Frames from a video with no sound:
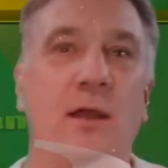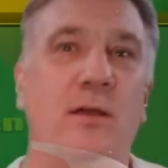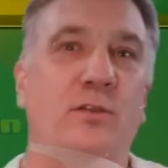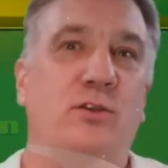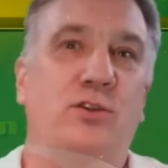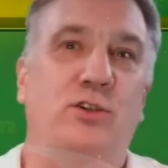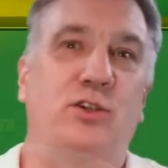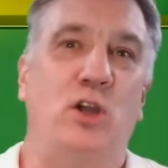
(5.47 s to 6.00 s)
the
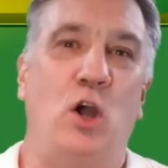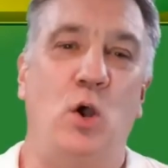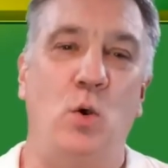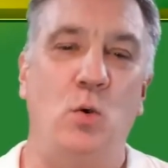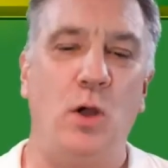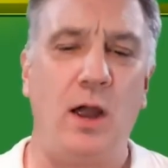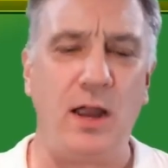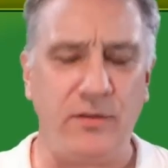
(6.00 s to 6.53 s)

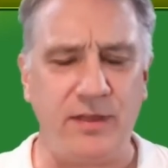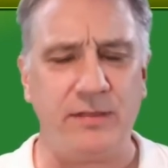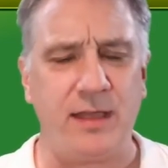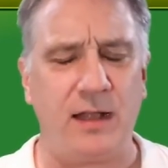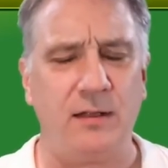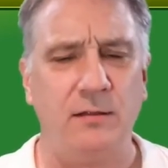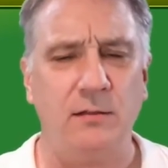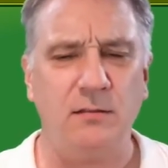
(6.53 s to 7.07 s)
show. I think
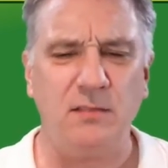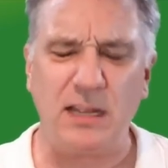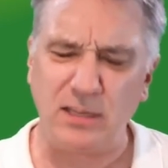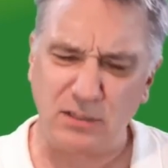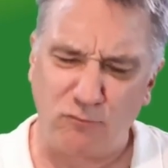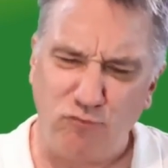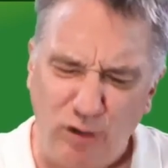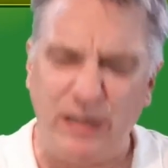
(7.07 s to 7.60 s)
that
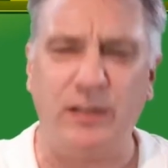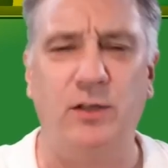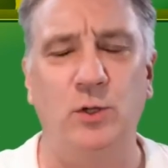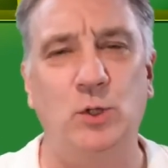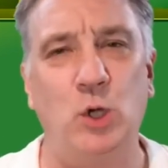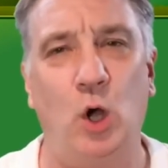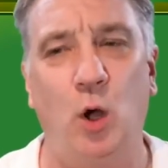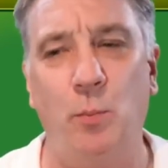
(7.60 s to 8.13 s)
does a really
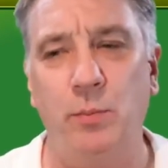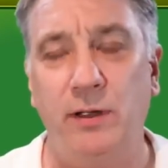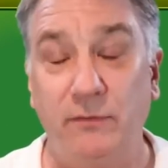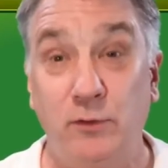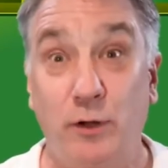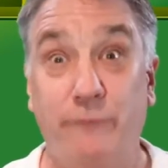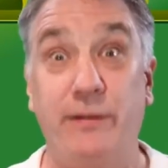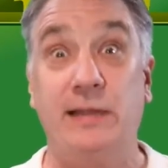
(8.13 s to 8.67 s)
good job,
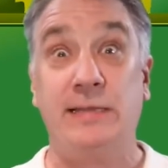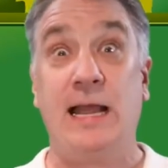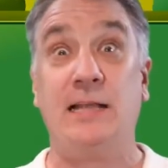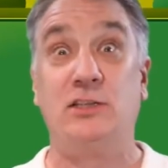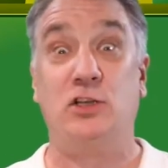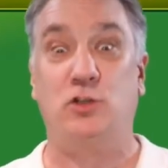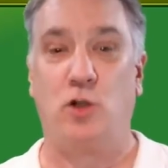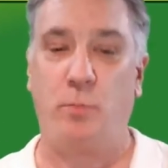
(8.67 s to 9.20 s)
if not a
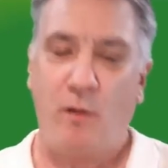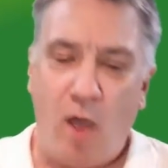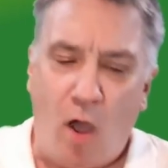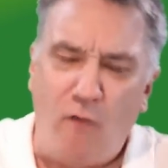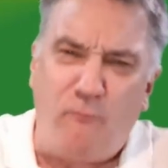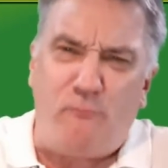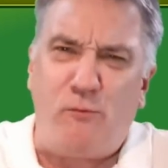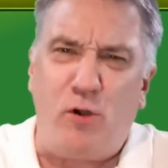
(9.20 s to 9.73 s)
fantastic job,
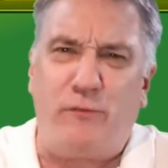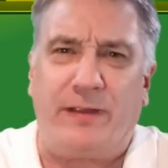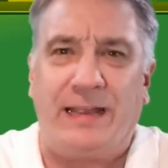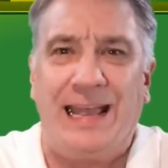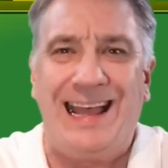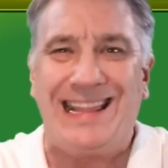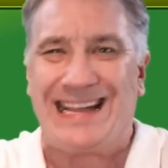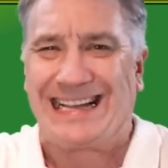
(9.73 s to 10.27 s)
of proving
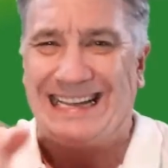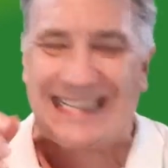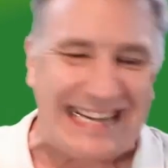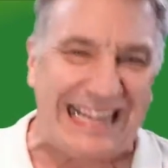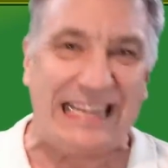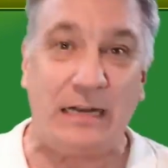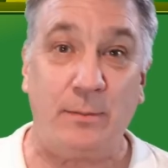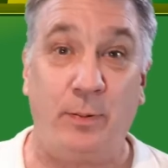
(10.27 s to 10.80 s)
that
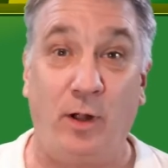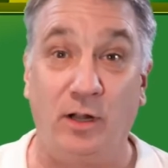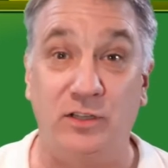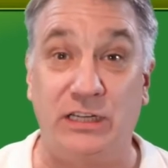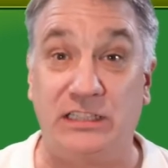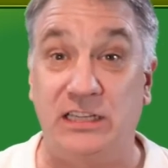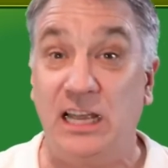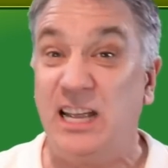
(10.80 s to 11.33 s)
Canadian
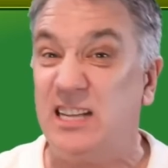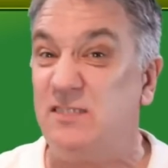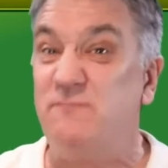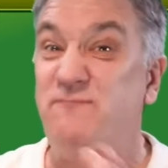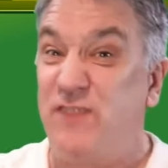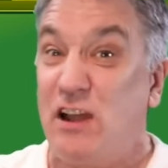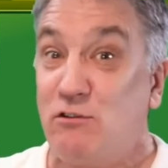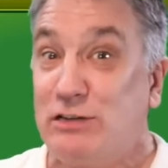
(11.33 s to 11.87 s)
politics is
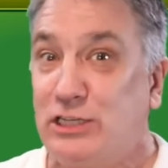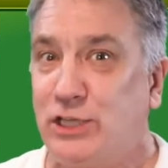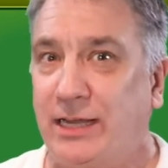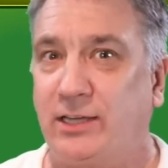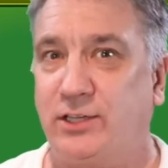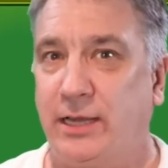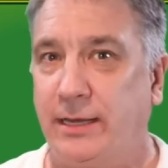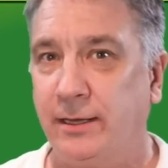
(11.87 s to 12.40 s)
very
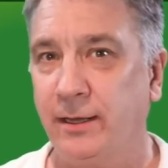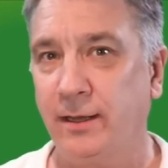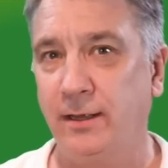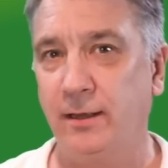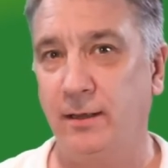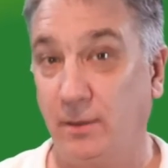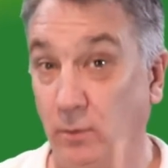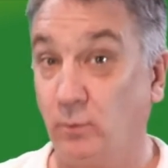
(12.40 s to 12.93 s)
sexy.
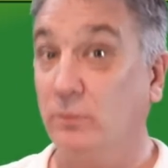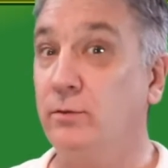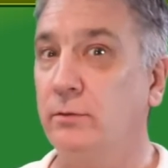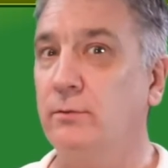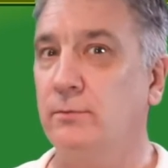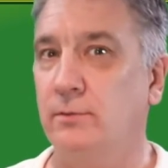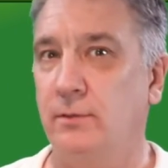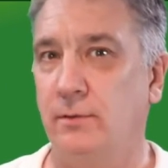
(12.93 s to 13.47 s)

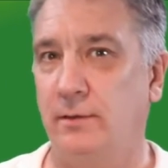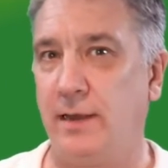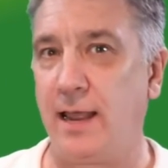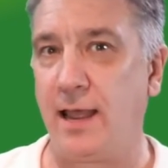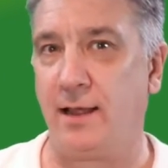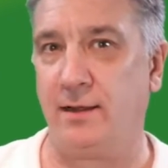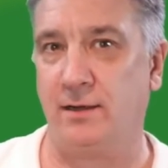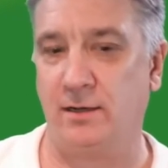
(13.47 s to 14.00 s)

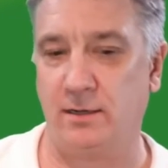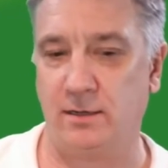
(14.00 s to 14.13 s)
Yeah.